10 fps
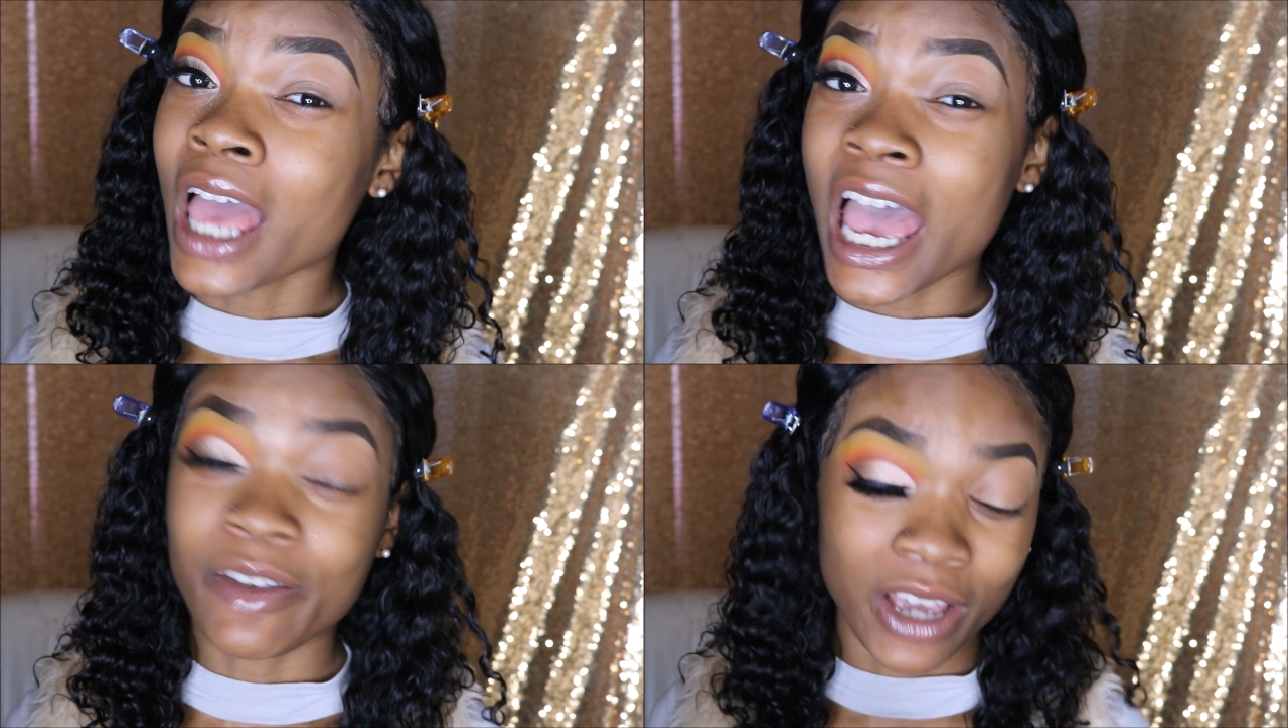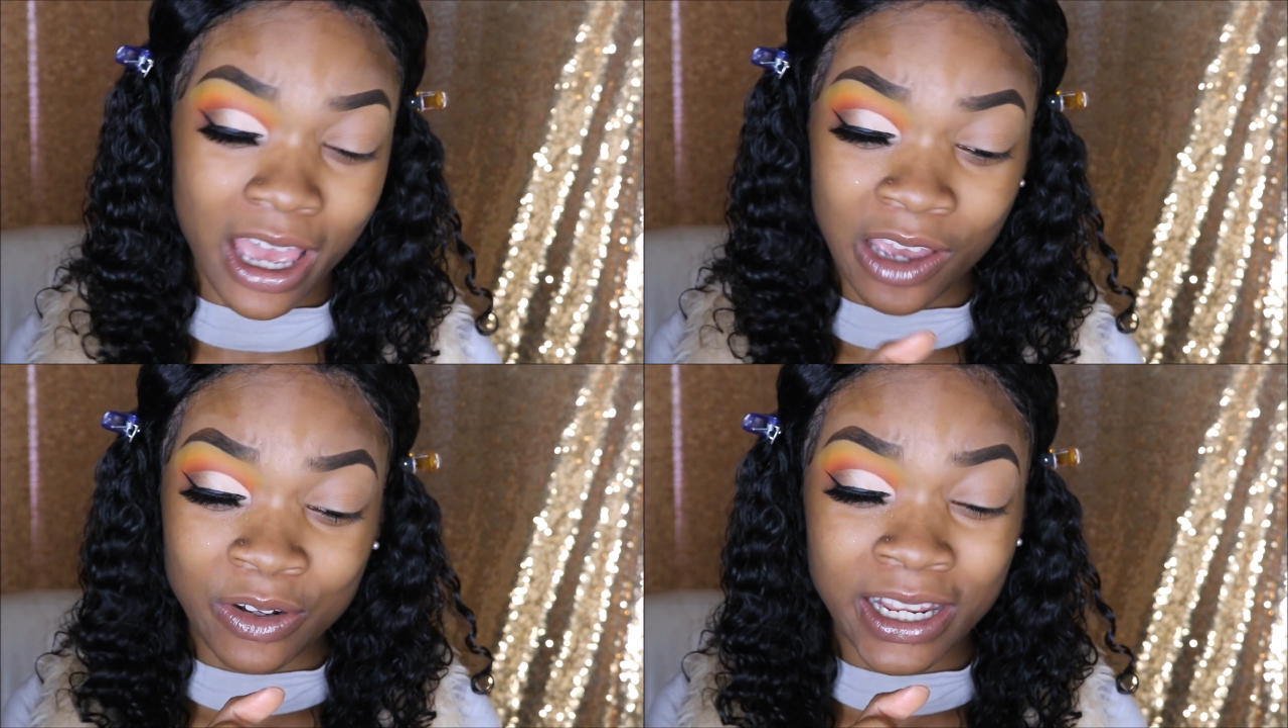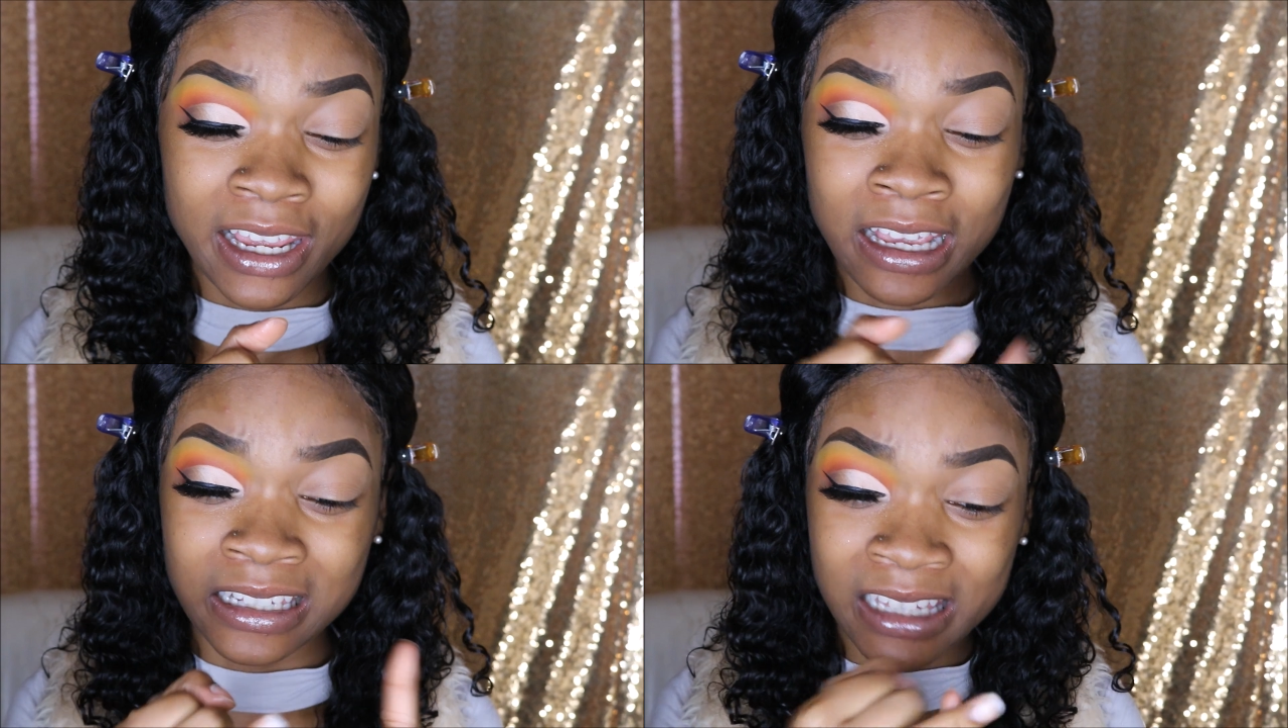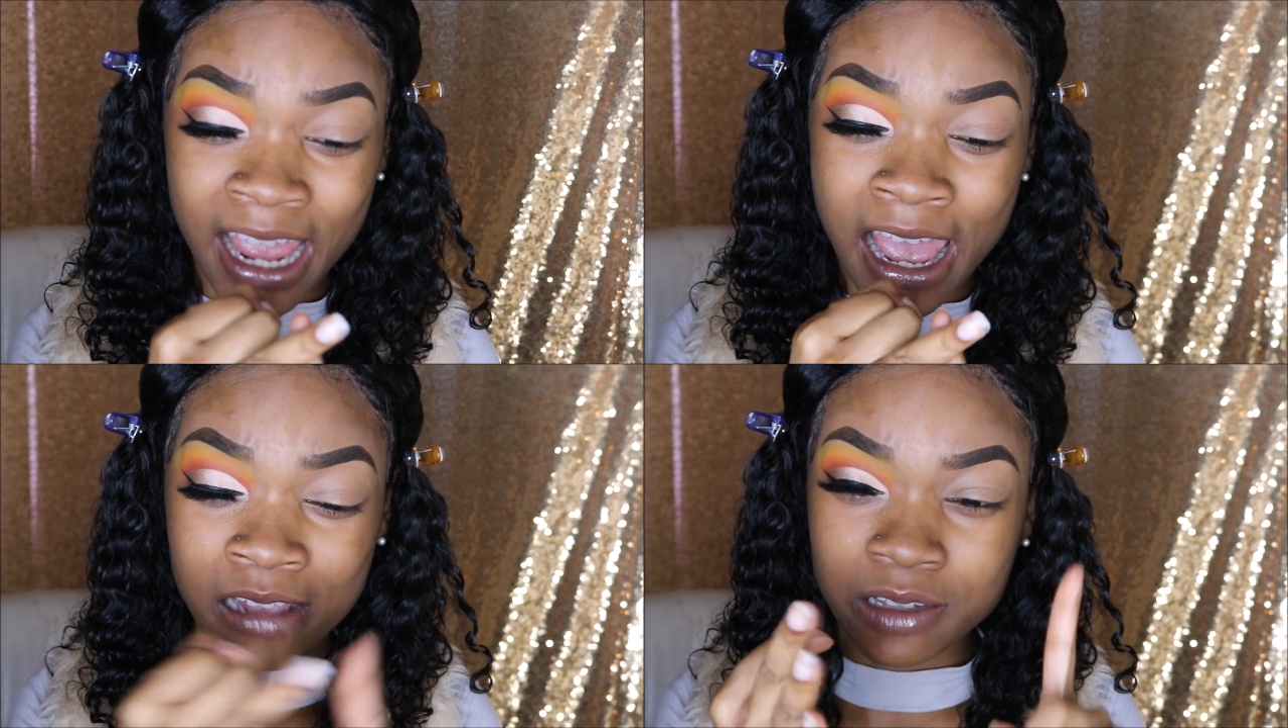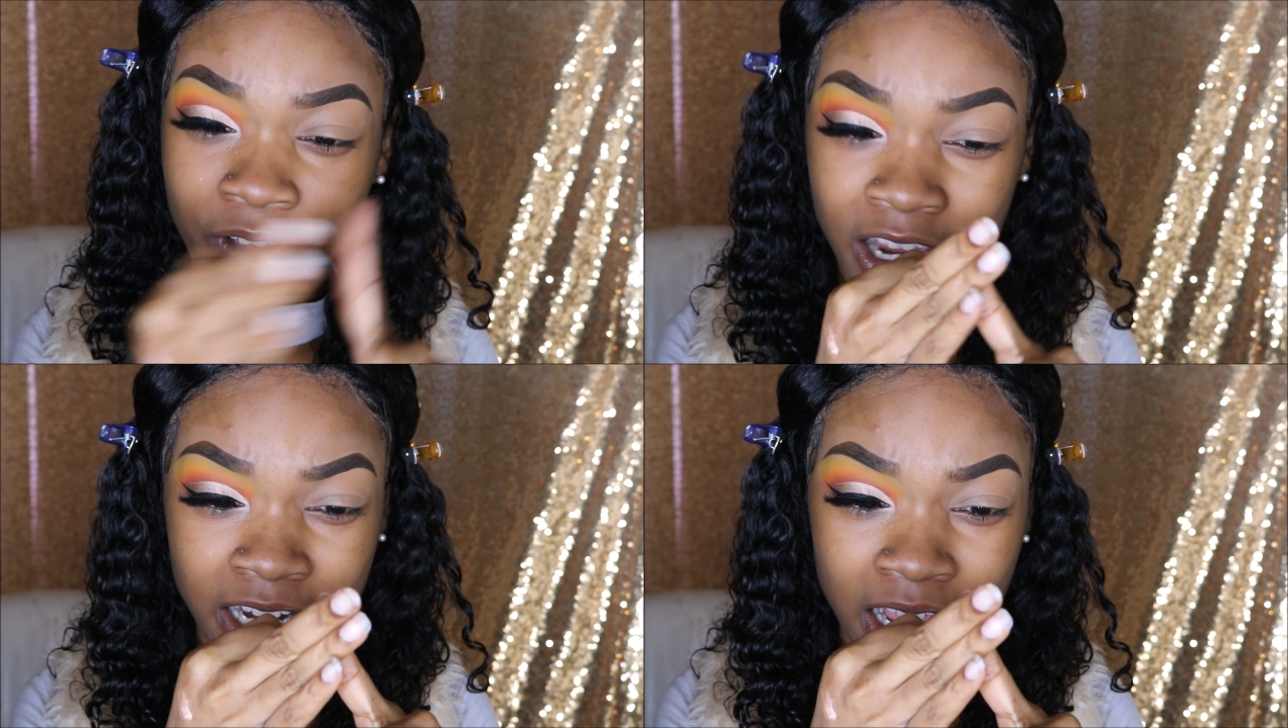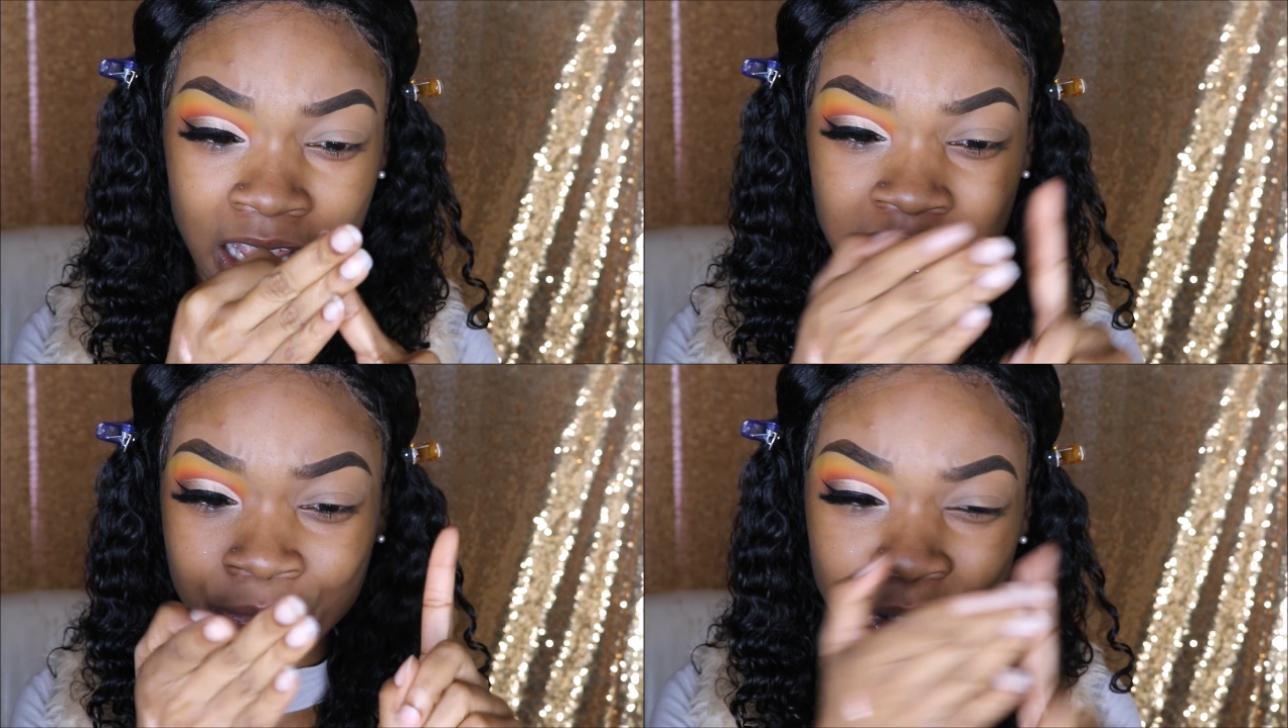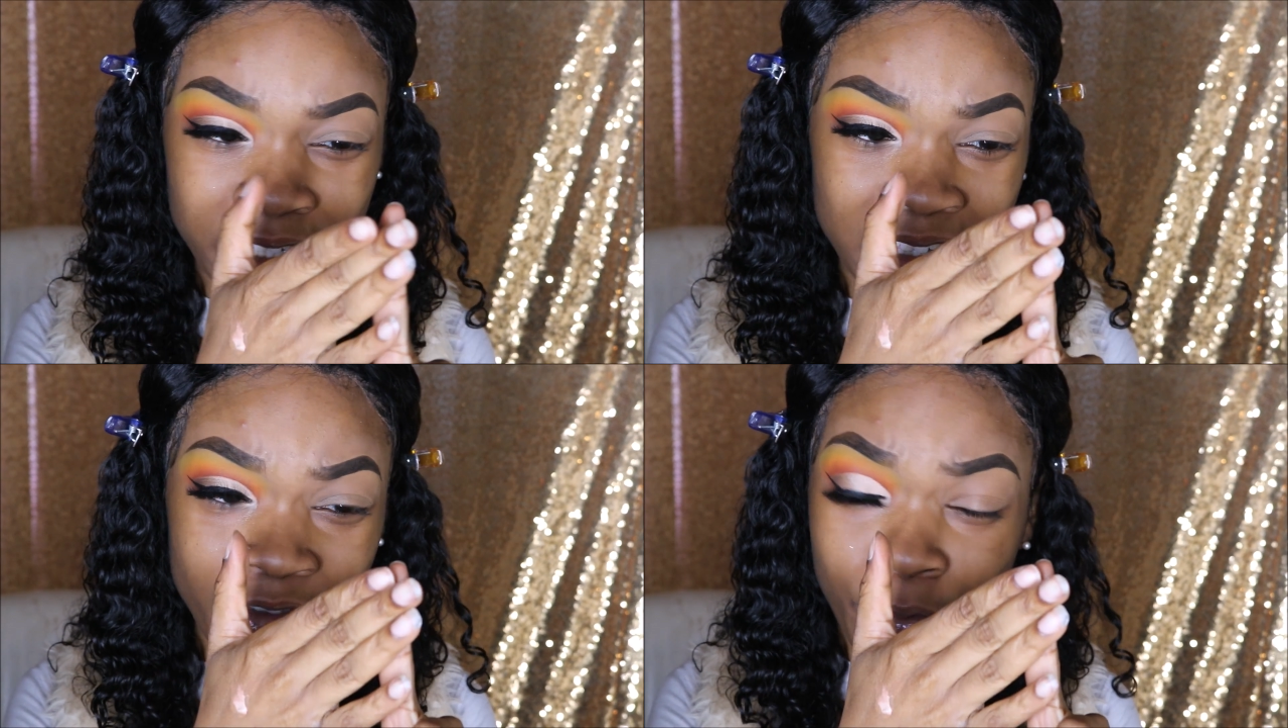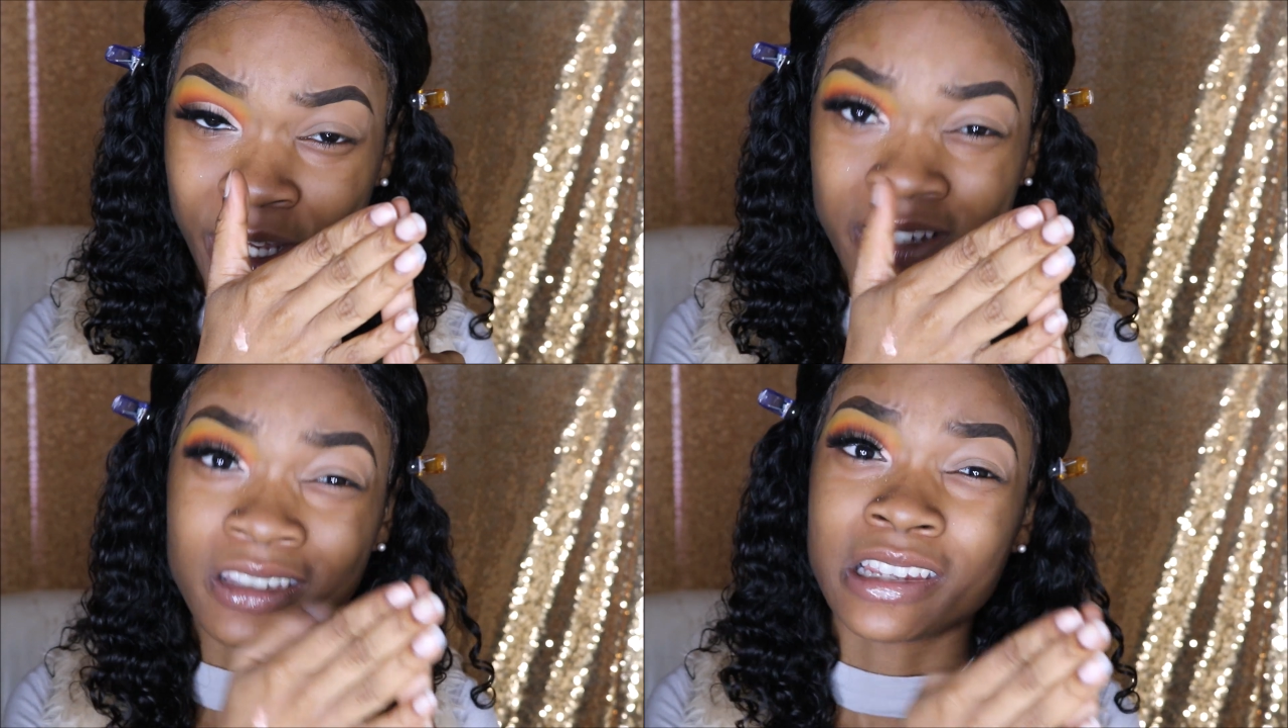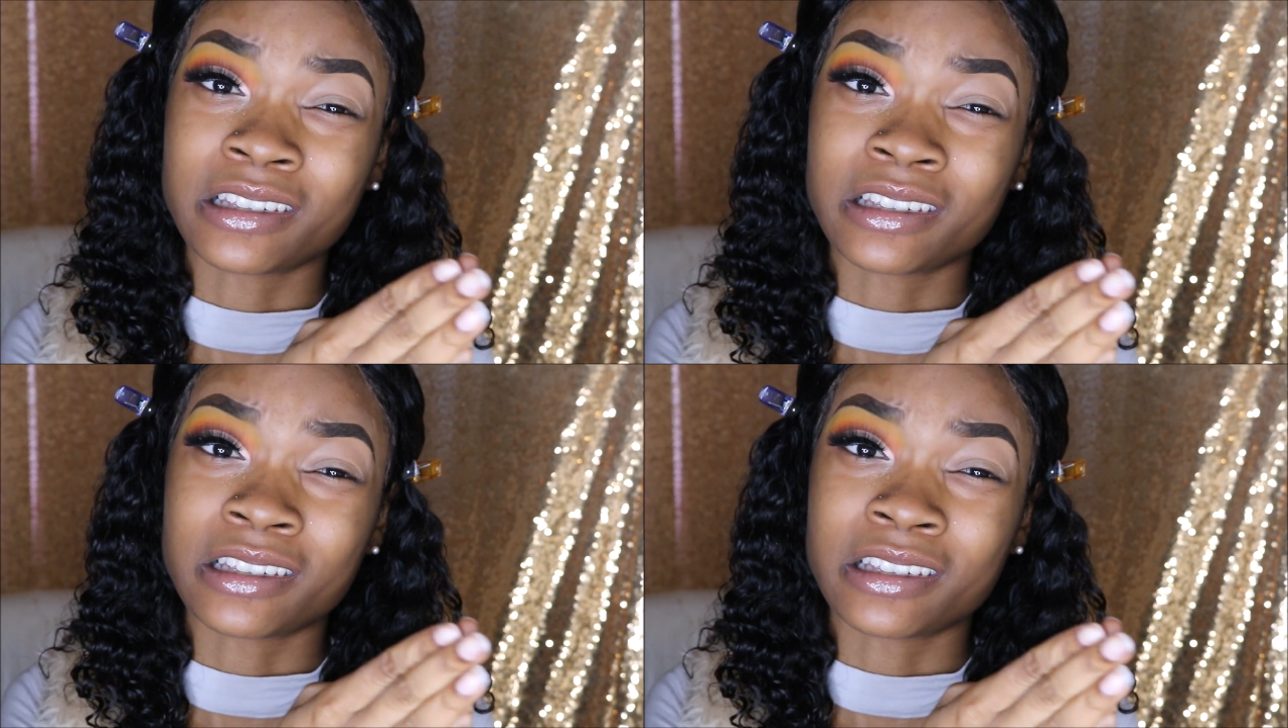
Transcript: I have accounting, stats, finance, and business information